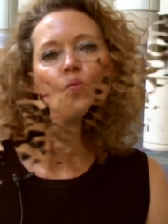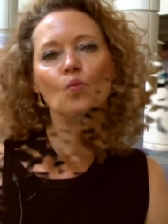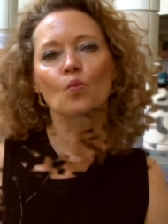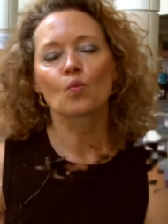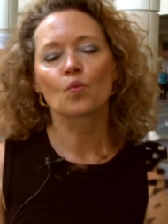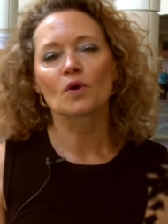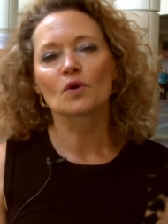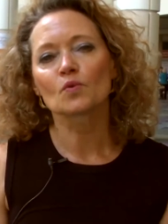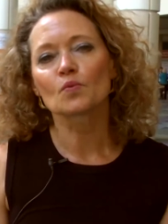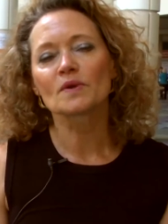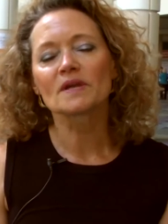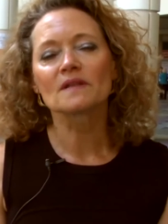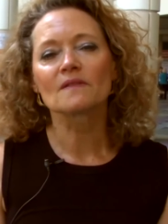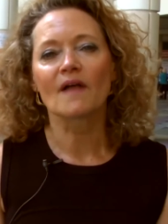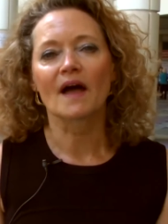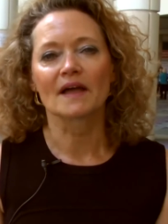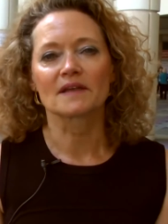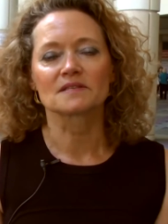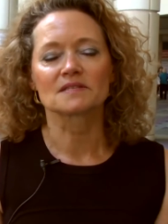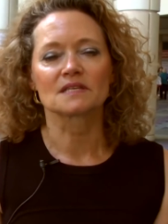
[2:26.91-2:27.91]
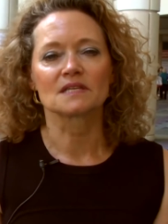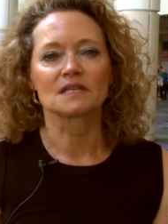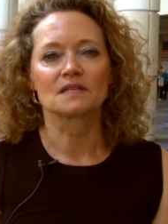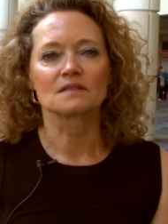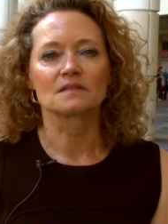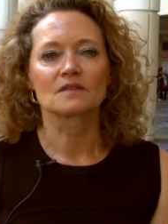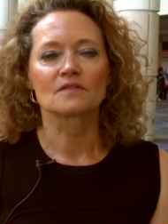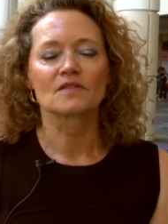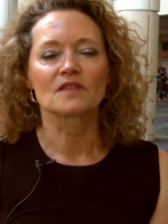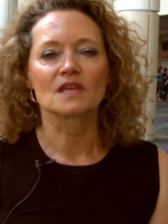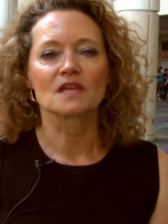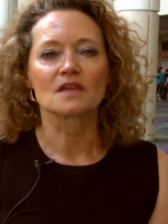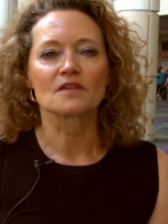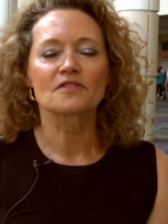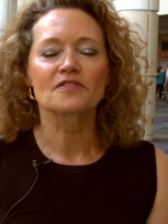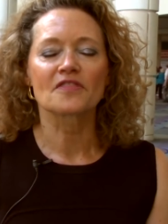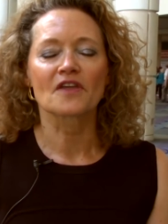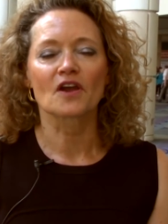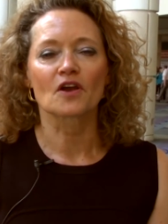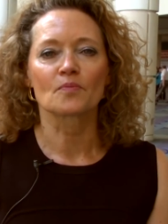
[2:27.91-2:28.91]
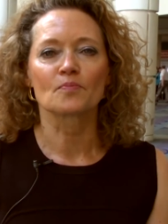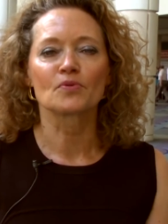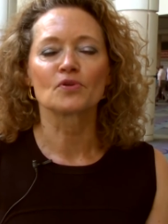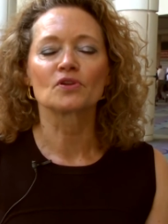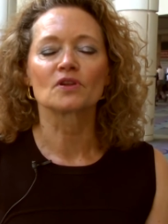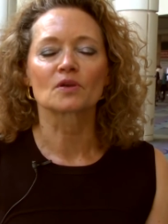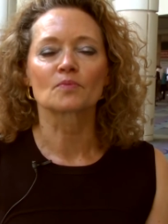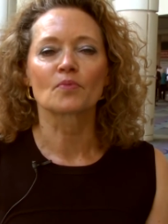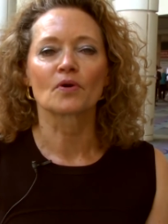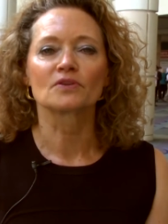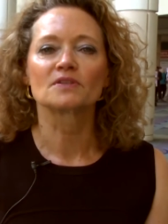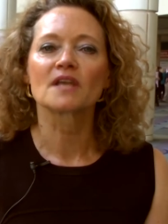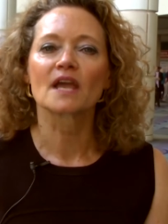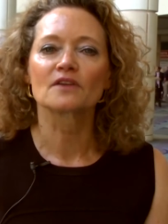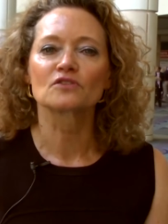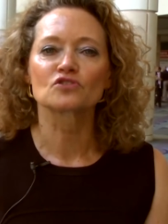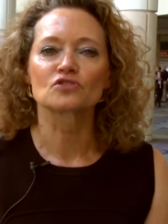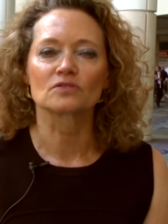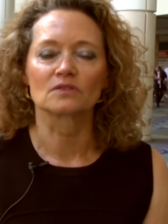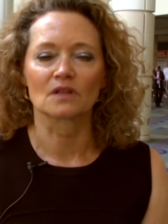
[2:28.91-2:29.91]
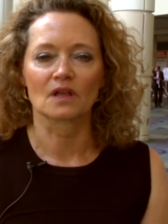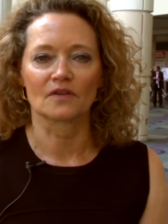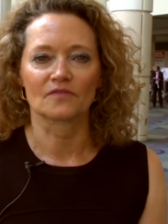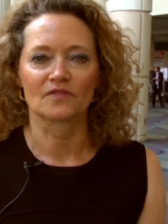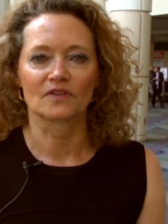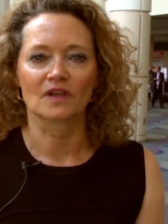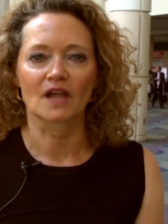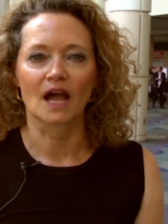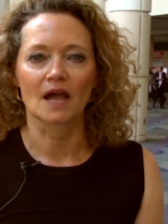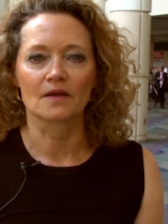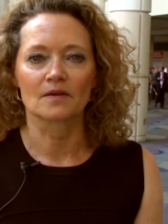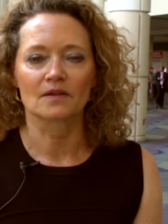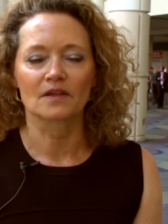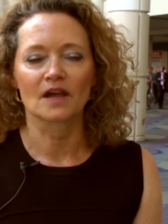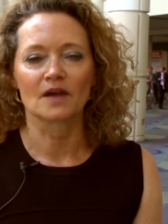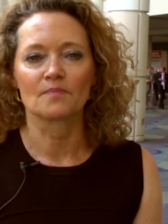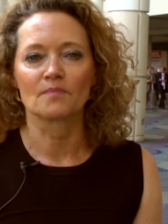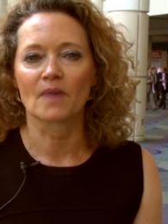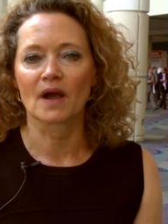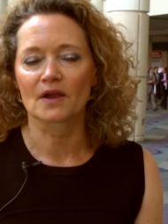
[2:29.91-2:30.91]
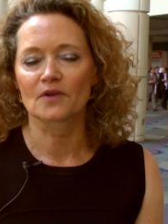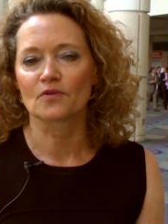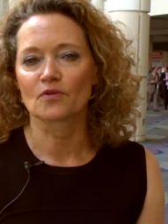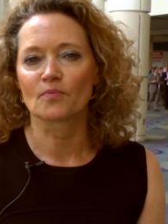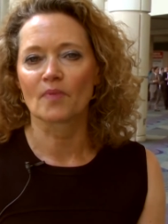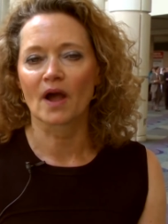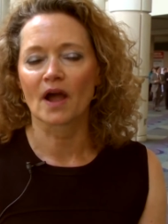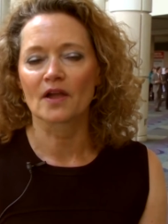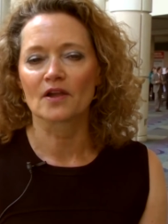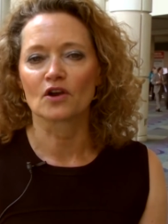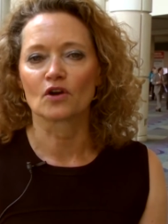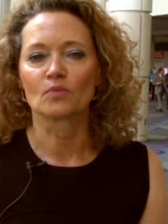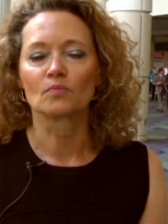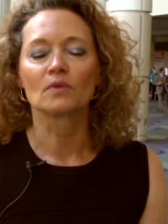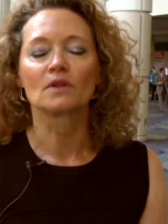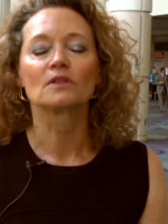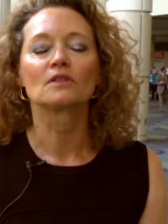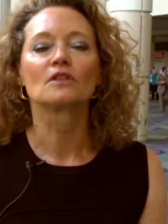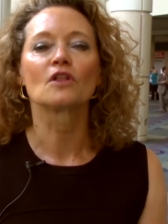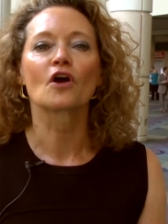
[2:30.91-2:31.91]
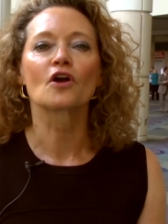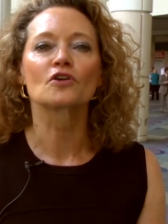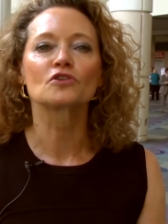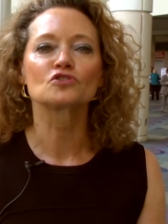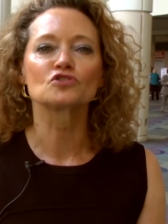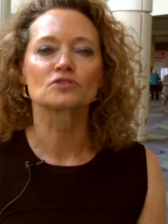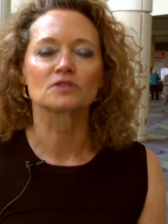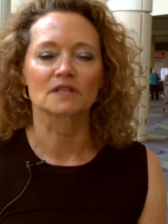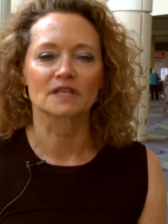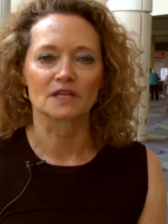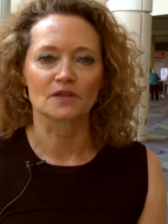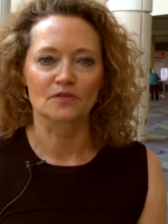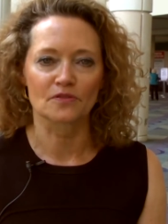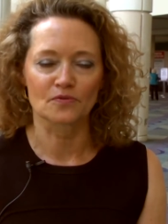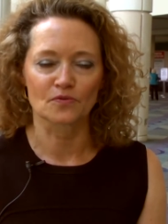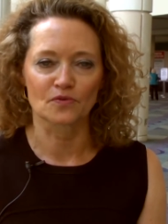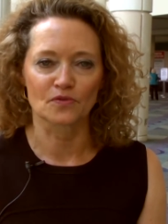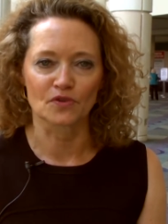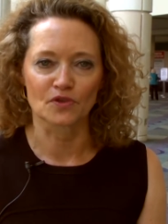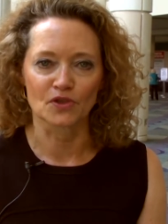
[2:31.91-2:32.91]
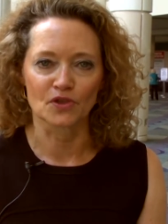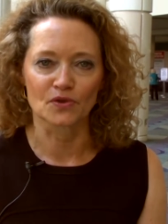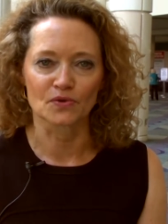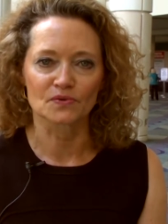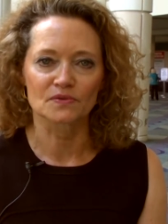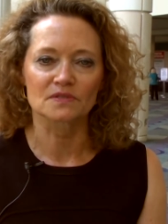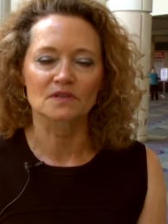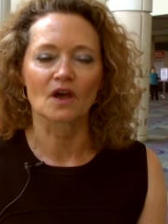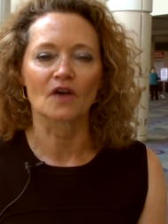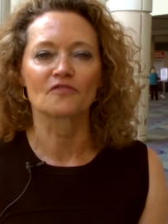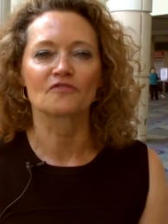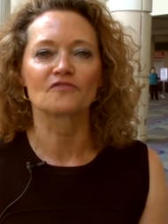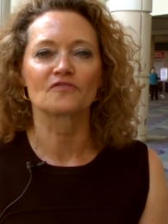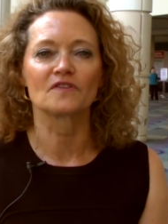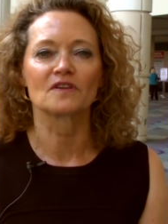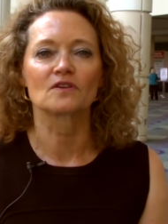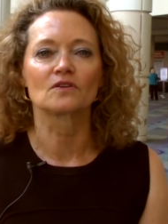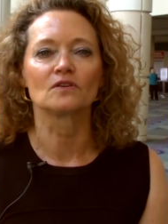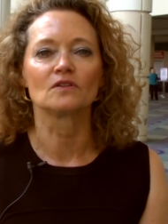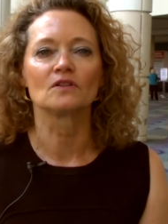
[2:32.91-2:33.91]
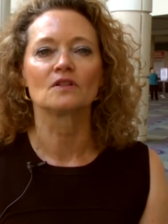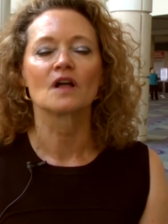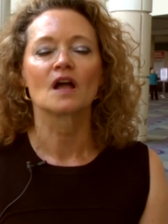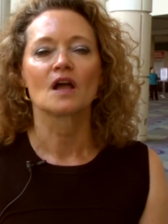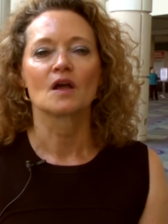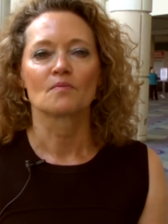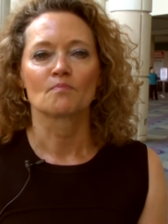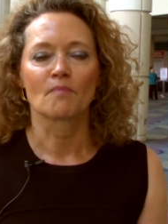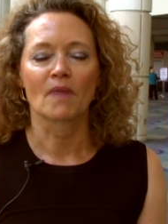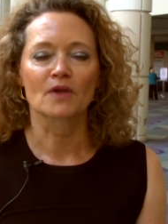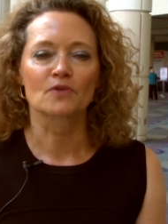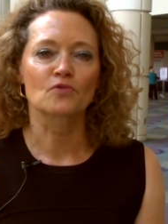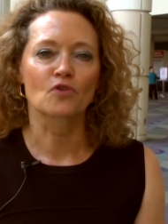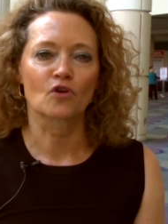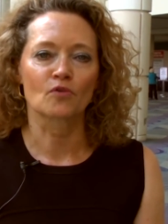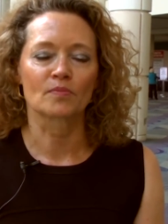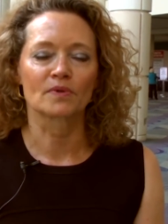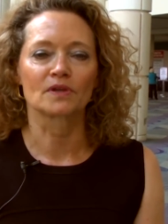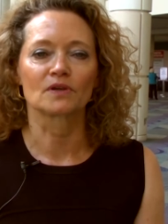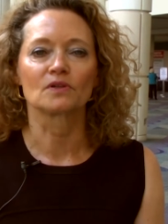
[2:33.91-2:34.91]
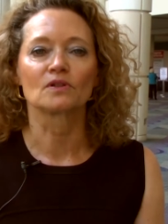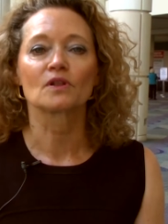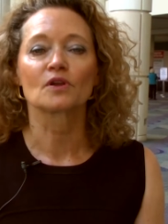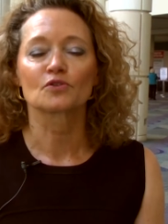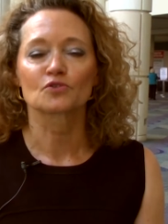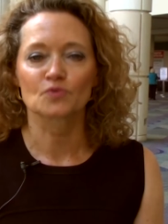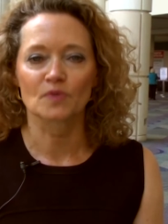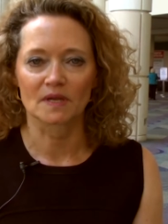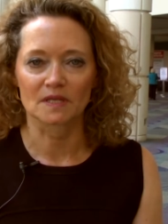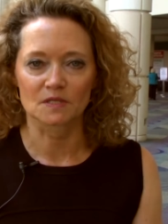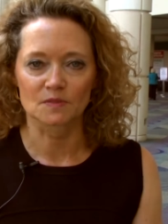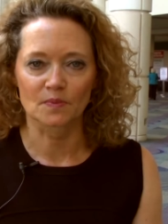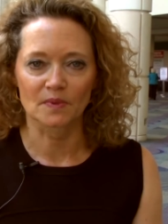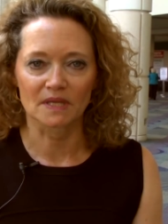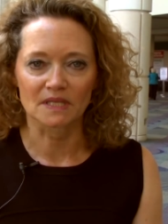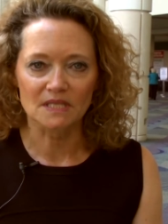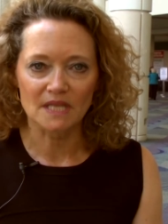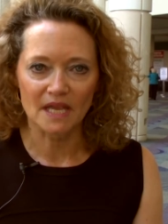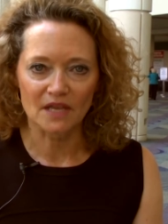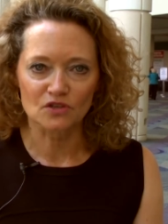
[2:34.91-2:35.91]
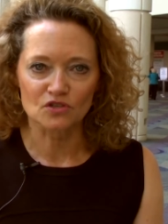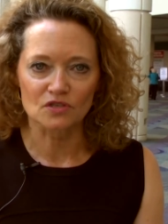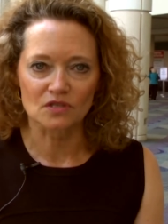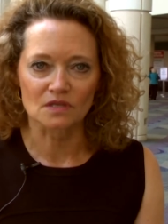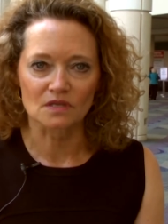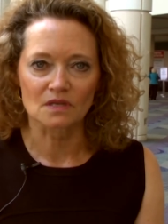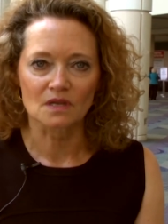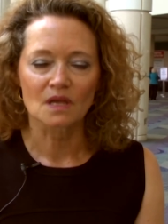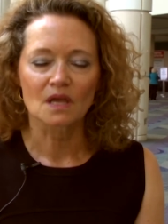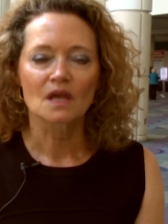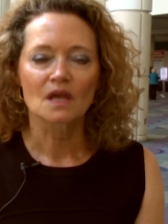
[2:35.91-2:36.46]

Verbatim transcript: We're realizing the therapeutic potential of the gut, gut microbiome largely through the use of fecal microbial transplantation.